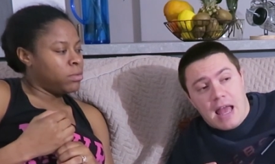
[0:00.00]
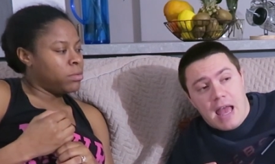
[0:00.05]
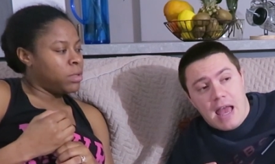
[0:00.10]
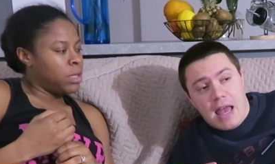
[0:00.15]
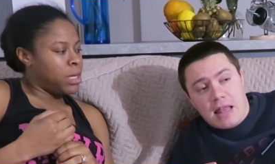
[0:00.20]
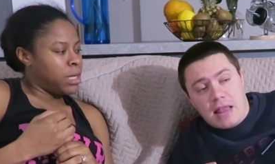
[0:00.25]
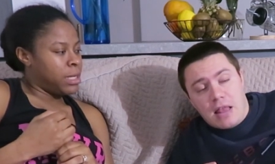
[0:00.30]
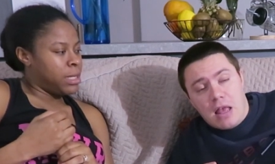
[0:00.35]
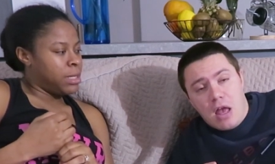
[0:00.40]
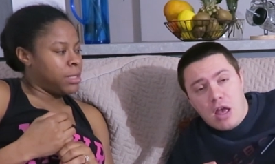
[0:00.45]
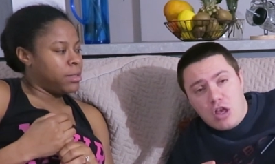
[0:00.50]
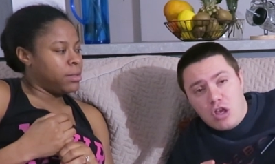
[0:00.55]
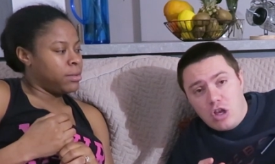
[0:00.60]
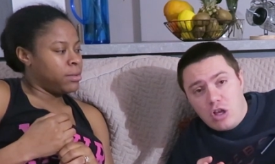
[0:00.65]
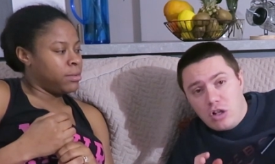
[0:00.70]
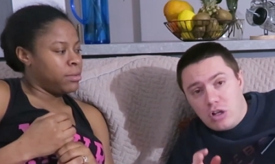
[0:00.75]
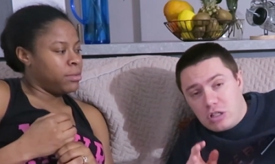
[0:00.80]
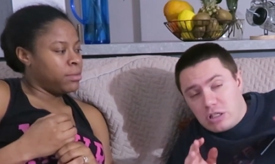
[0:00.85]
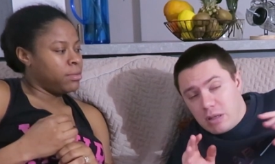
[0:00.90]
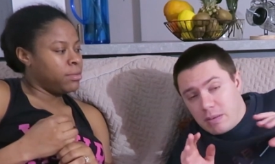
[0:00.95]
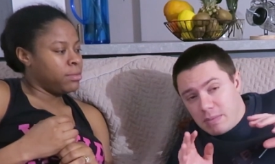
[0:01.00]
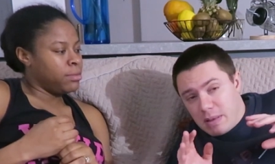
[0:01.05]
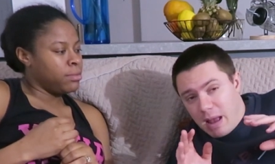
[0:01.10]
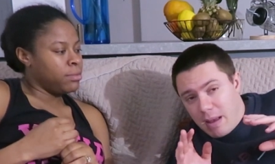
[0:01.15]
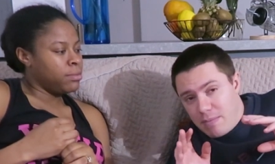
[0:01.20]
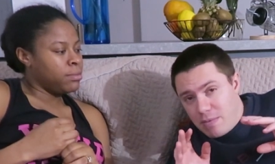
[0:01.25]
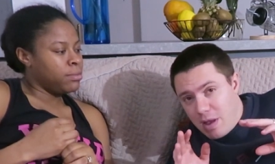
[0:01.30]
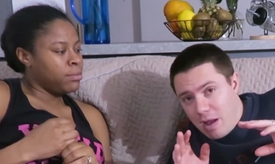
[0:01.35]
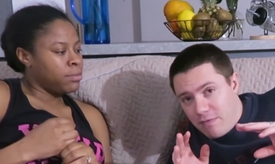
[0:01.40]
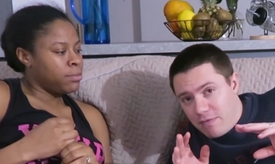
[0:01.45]
Speaker 1: and you know
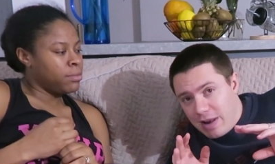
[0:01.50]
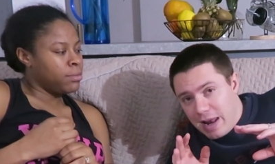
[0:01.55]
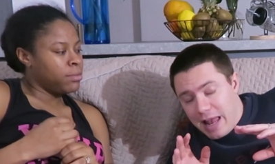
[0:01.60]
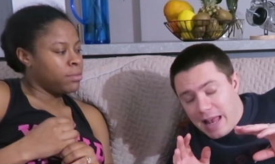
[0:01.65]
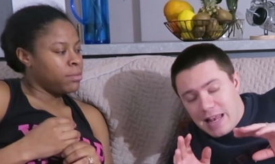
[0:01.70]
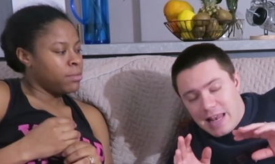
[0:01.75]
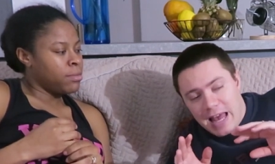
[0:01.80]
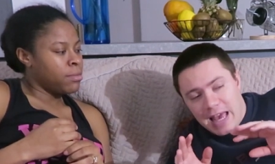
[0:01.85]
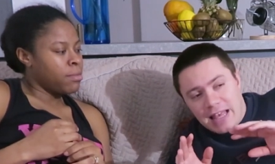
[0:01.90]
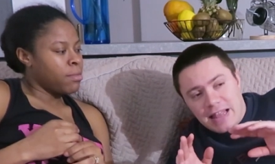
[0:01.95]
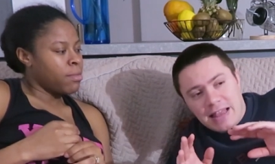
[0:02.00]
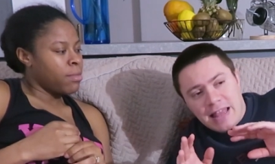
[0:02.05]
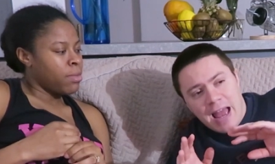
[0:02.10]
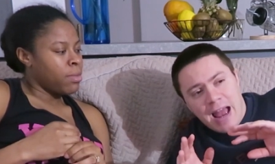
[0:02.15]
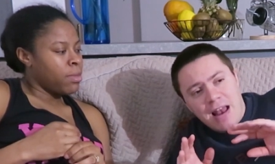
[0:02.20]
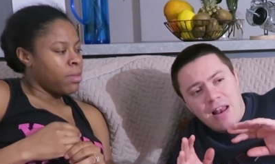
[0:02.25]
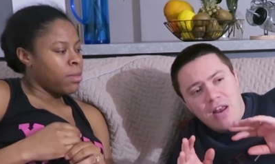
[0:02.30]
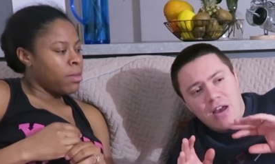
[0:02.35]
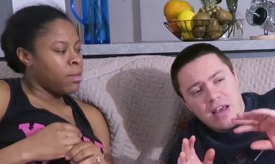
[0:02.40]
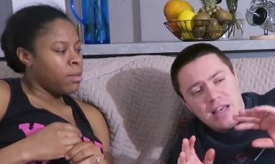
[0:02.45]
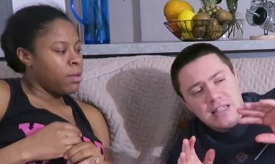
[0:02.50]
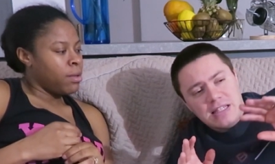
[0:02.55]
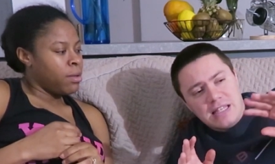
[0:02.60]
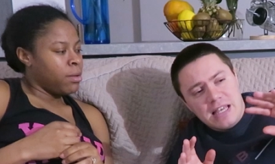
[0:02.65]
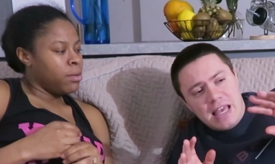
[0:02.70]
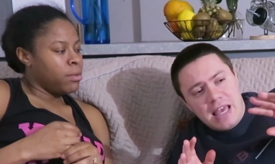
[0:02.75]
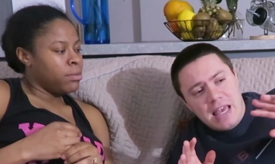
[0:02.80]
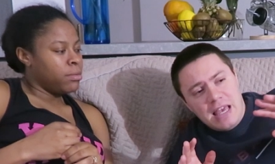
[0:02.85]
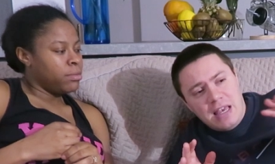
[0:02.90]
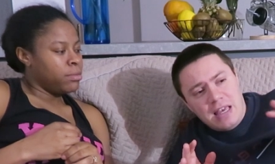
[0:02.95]
sometimes you have like like Tyler is
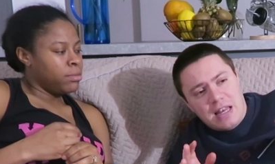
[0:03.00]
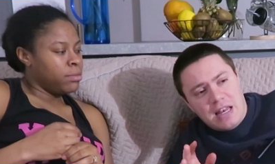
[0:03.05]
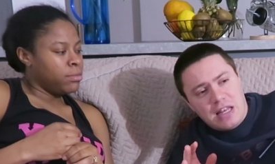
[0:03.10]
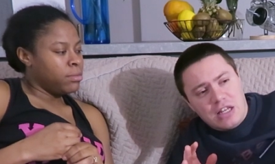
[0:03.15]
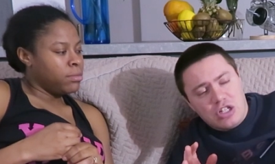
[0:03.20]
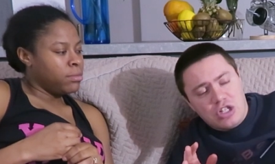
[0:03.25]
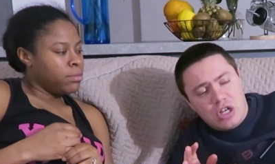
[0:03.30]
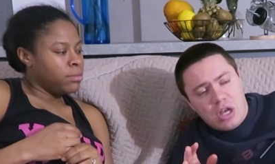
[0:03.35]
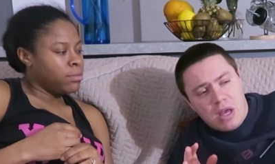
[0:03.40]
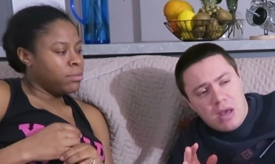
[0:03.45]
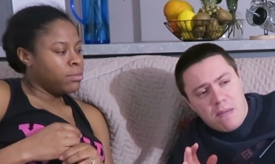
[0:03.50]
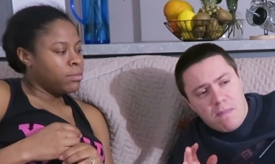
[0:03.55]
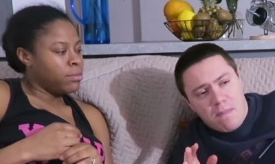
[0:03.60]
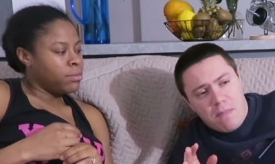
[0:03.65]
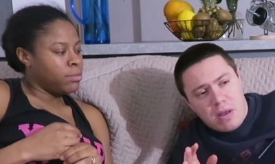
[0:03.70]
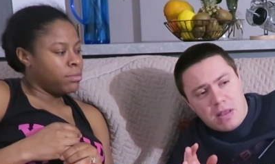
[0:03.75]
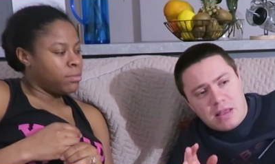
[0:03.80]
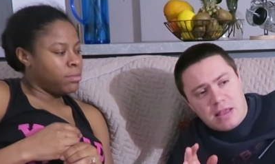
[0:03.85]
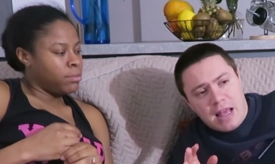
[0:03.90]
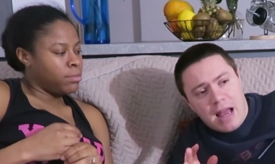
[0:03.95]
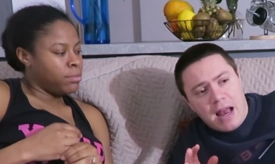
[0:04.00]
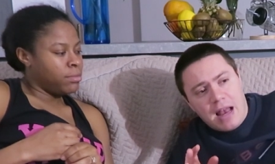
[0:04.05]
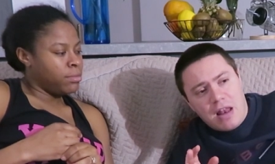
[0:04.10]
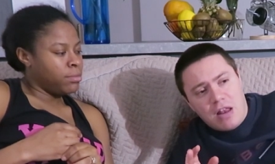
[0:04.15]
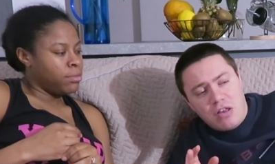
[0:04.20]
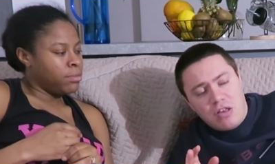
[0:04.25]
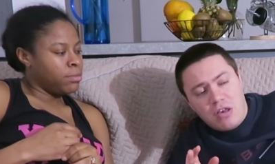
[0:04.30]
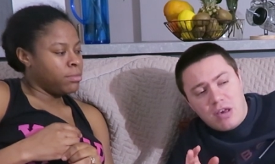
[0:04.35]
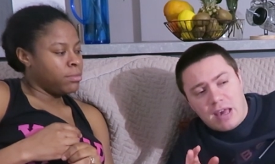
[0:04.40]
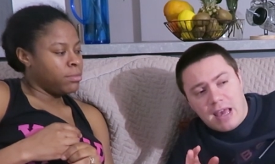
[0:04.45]
English, but Tyler
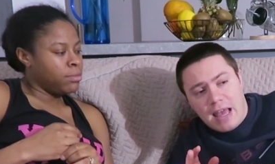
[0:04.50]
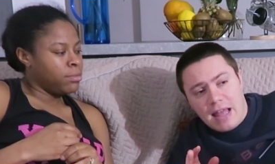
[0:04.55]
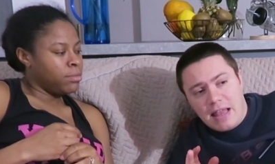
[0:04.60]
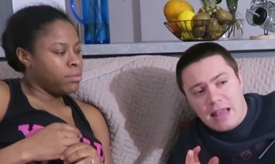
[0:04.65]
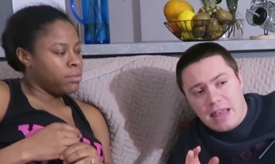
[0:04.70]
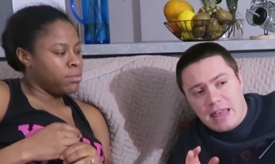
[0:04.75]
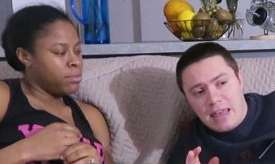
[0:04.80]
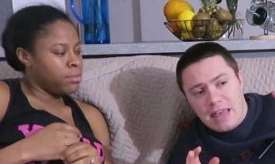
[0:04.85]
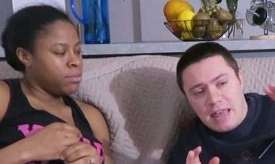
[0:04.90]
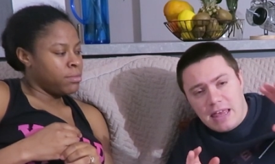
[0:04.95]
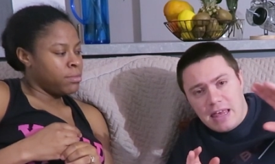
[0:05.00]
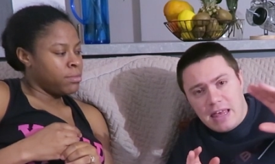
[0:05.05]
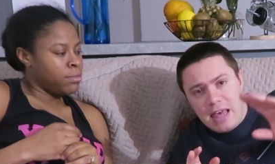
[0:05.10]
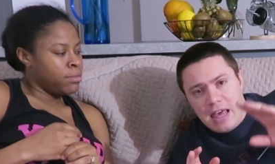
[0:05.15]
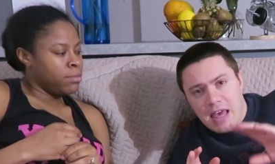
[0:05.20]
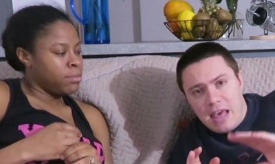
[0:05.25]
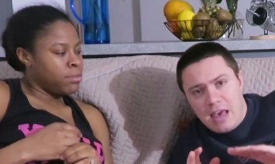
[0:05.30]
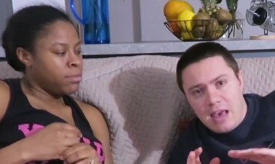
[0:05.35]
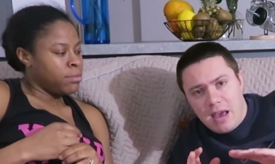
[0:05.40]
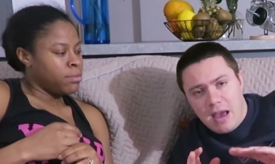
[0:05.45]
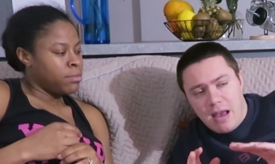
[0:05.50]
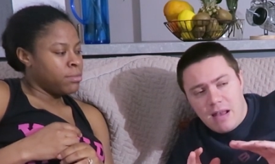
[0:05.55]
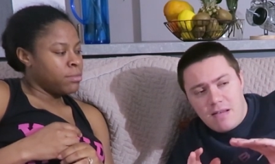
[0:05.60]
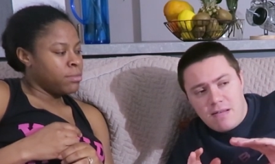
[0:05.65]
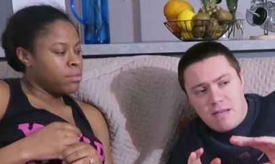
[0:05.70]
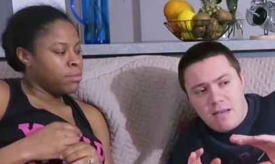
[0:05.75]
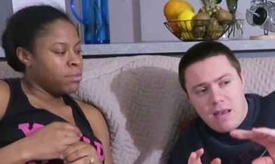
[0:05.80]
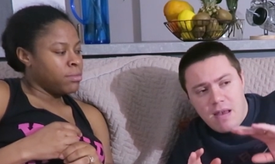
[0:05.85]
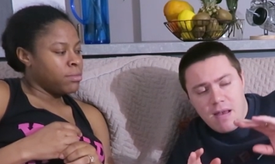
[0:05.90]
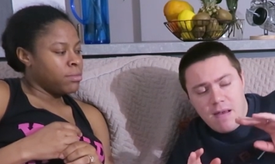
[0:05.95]
you can hear
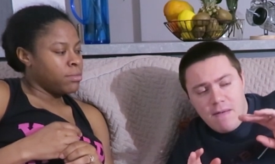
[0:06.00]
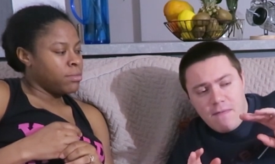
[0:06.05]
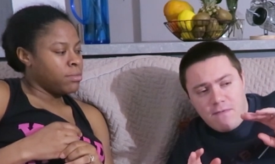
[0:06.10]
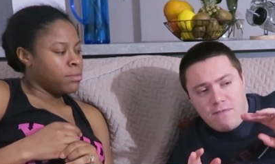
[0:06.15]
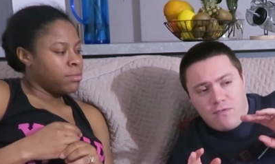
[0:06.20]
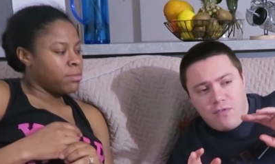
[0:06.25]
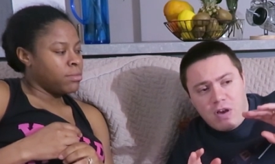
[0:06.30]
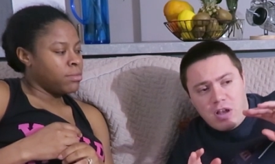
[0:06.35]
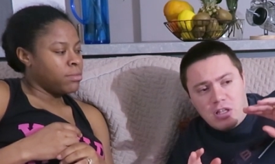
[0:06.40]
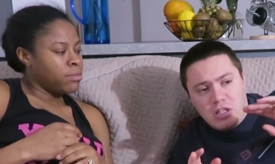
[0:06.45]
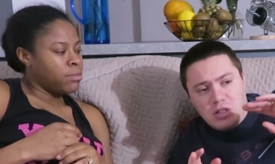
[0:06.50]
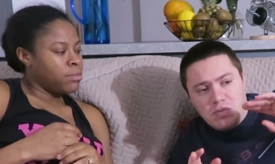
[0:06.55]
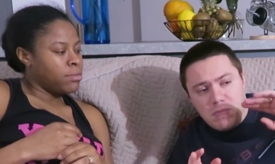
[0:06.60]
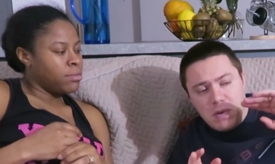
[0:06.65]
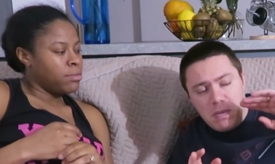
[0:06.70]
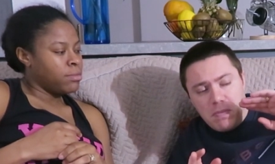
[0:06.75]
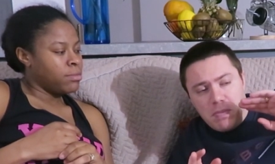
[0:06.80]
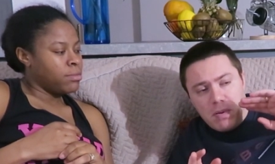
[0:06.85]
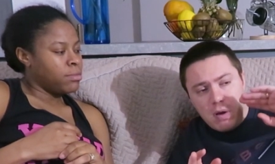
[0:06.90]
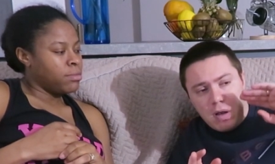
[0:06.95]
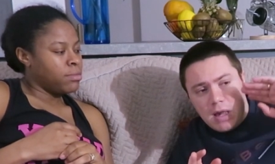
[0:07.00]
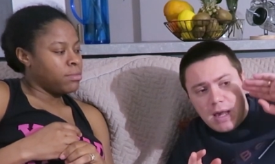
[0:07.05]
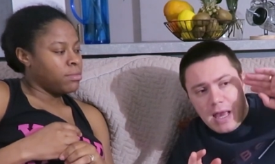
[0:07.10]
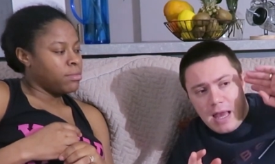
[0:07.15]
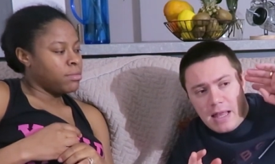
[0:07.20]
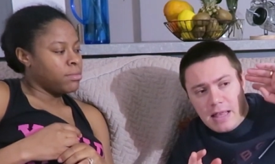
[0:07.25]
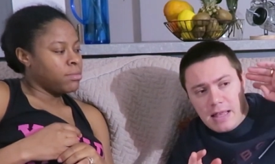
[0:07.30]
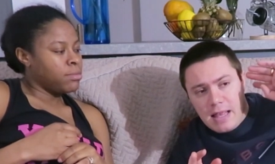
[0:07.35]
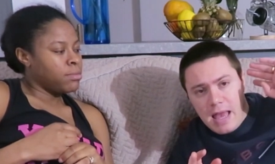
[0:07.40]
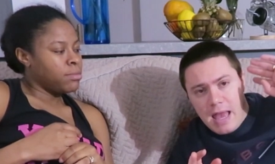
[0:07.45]
and French people
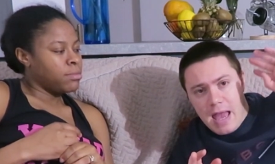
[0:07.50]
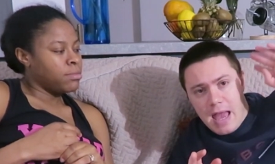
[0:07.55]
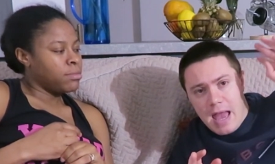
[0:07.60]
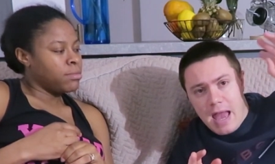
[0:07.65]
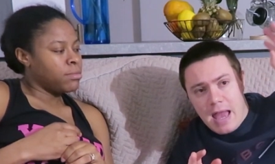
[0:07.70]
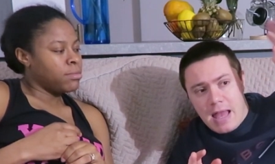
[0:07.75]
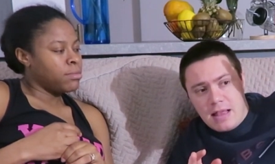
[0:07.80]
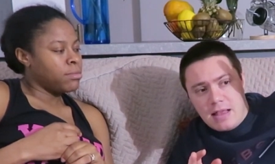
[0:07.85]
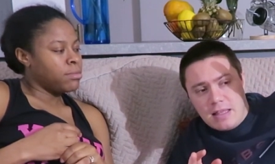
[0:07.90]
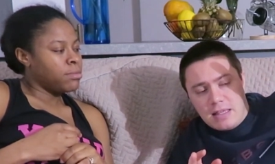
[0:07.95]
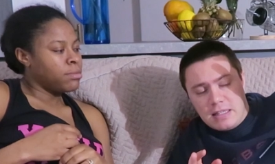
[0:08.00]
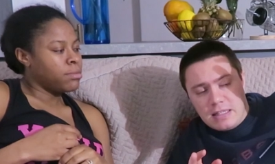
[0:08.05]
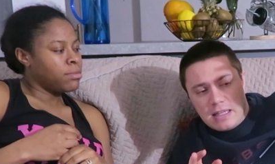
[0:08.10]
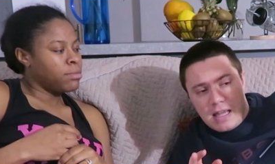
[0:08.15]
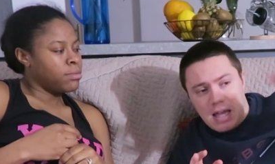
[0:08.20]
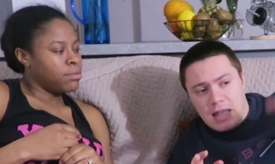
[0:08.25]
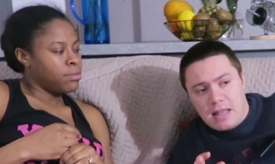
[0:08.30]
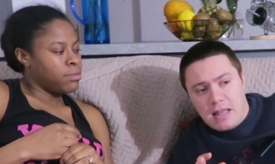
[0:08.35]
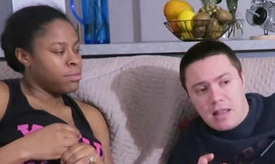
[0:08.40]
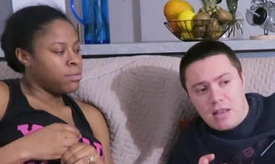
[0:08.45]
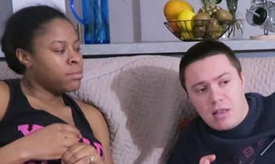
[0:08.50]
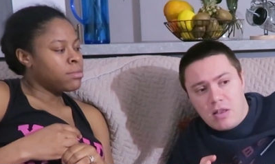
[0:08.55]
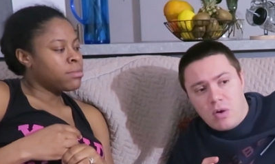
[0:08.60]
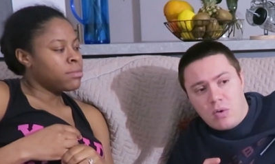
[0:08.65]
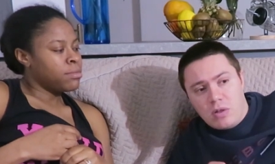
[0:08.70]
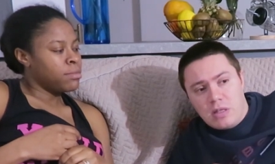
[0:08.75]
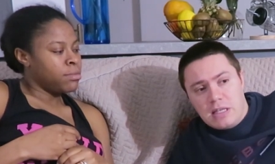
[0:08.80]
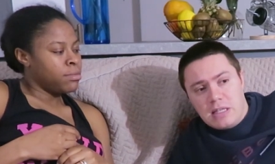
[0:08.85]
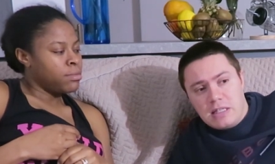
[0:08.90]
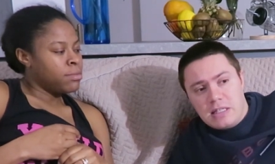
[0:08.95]
can understand and
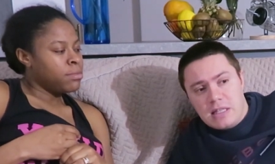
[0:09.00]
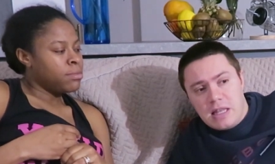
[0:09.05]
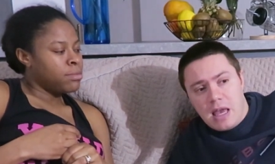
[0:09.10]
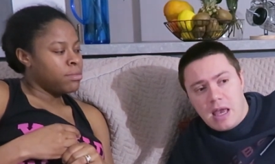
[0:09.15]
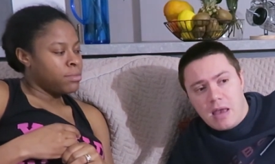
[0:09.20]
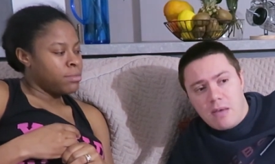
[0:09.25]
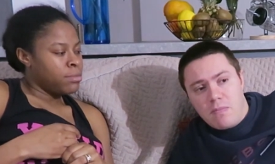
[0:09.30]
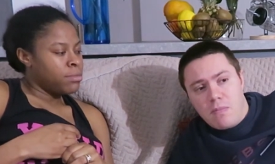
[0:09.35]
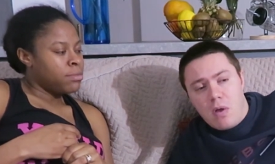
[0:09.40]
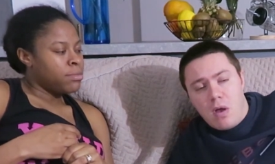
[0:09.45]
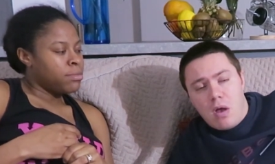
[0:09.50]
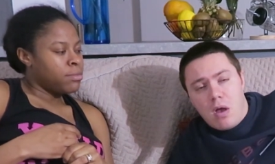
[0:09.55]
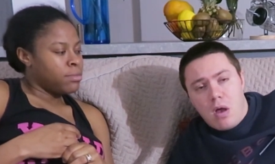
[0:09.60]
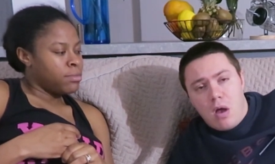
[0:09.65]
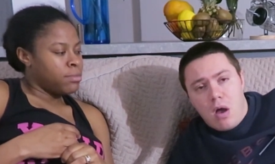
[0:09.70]
know this name.